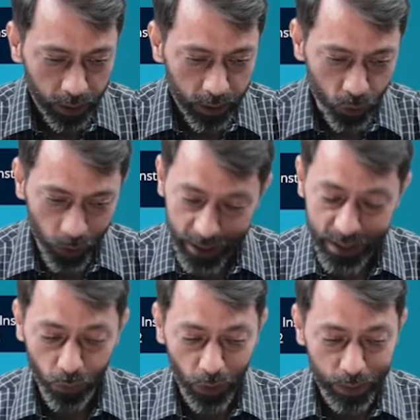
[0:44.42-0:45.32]
So here
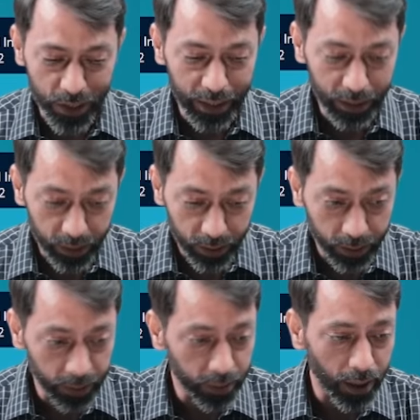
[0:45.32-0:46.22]
is the website,
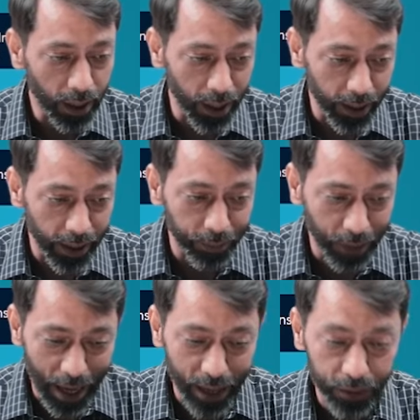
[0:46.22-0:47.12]

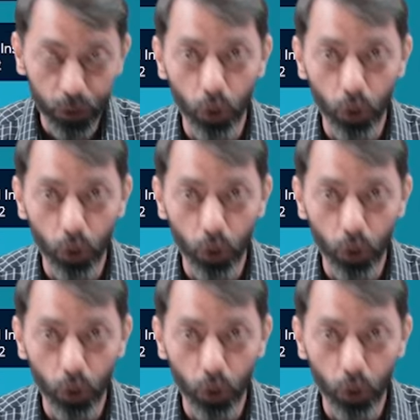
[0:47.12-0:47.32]
iimcat.ac.in.